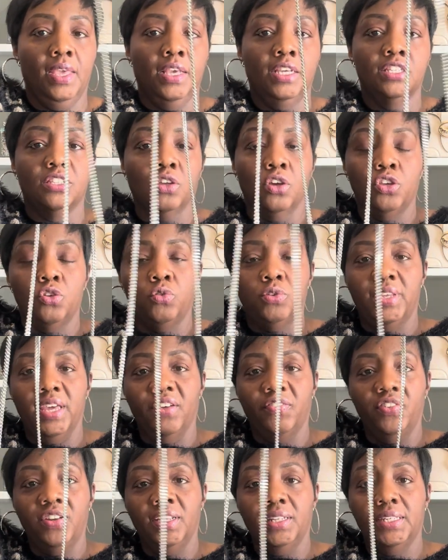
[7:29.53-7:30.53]
So you
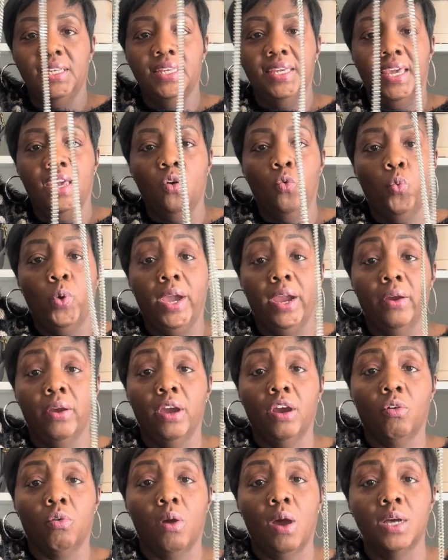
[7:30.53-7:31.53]
definitely can wear
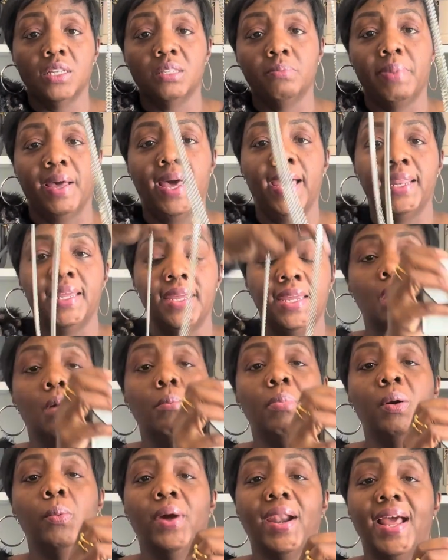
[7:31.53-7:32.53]
it crossbody.
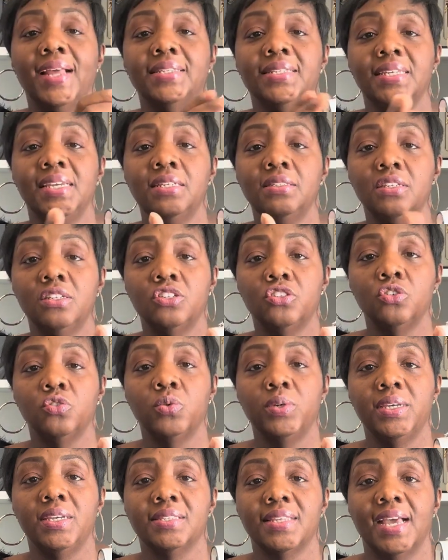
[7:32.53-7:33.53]
But what I tend to do
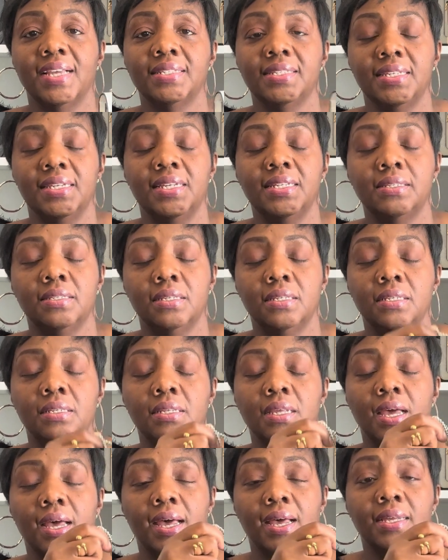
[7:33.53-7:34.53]
is I tend to
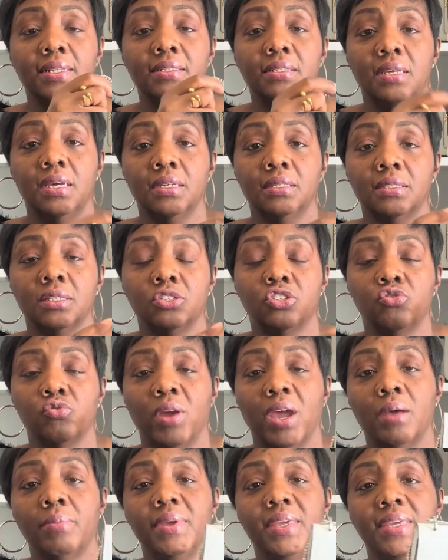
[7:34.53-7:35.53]
tuck the
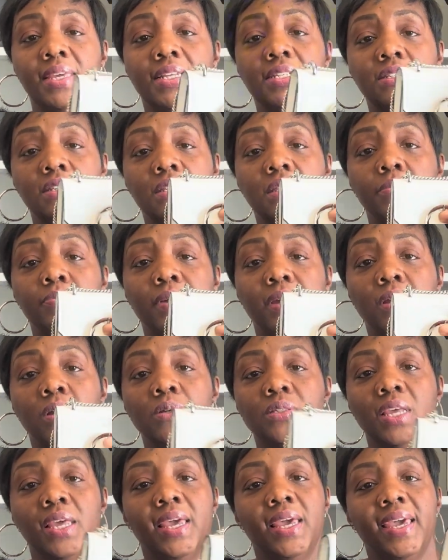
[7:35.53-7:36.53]
strap into the purse,
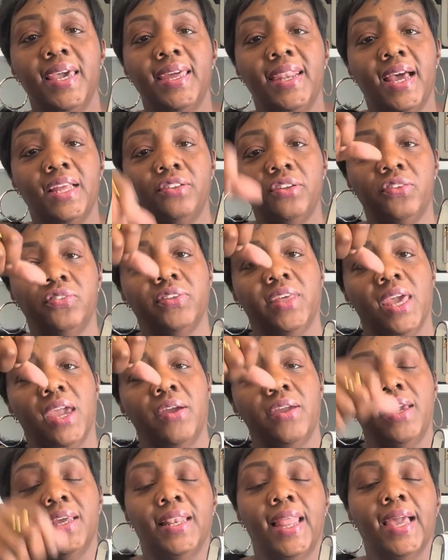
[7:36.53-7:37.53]
and I just
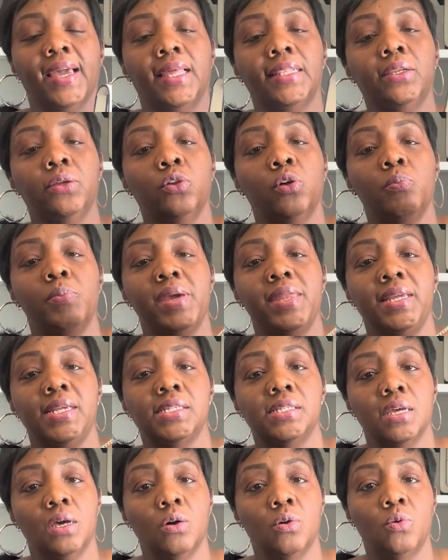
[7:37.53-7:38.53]
carry it like a little mini
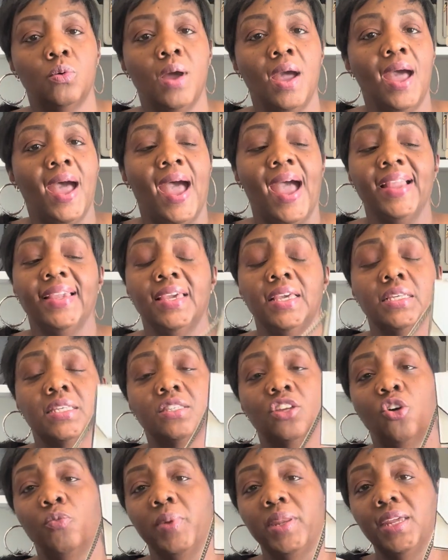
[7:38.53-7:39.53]
tote. I get
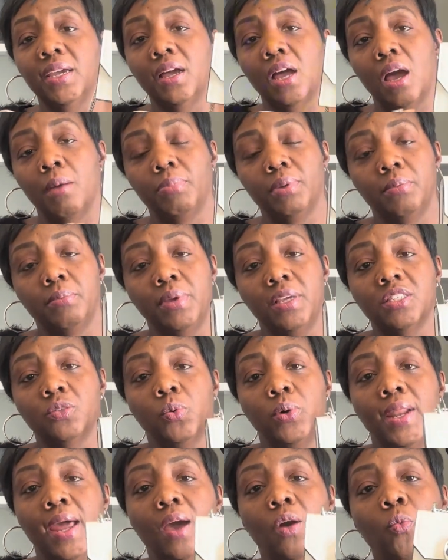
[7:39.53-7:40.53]
so many compliments
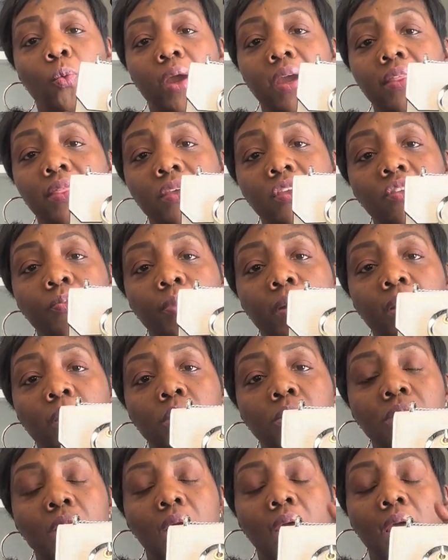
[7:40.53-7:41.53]
when I wear this purse.